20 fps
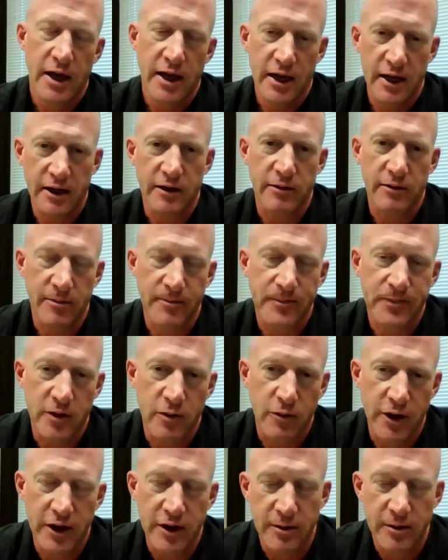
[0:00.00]
And
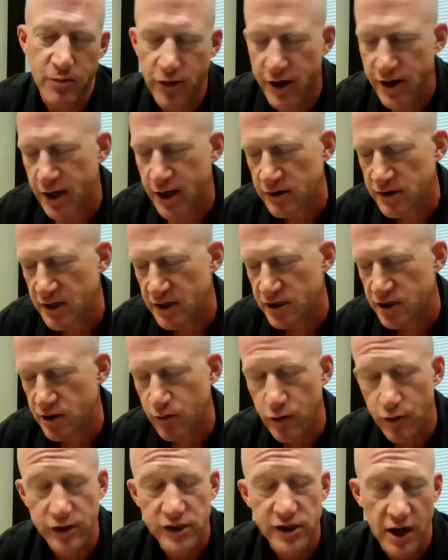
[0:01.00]
we had a breakout session
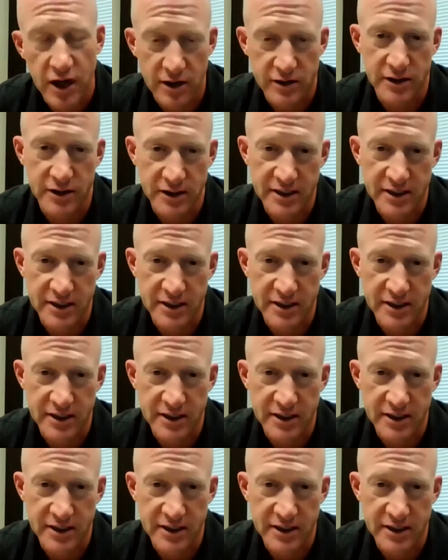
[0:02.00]
where we talked